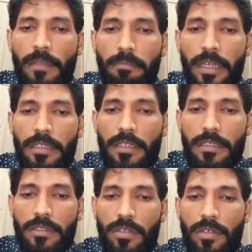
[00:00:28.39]

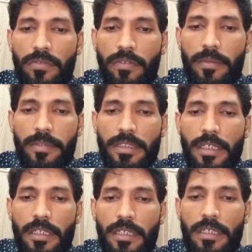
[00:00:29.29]
methods of
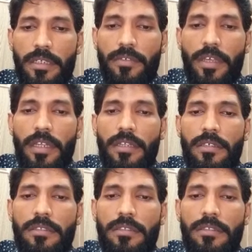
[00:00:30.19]
representing a set,